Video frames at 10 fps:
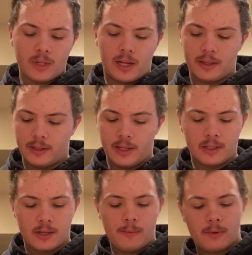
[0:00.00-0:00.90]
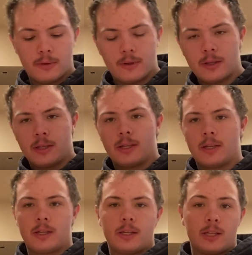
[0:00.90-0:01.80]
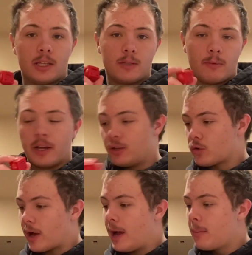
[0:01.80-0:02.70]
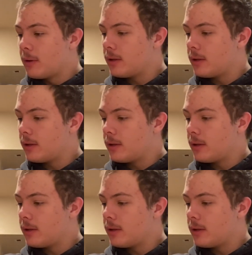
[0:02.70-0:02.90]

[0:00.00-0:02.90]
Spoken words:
I think next up is my trap.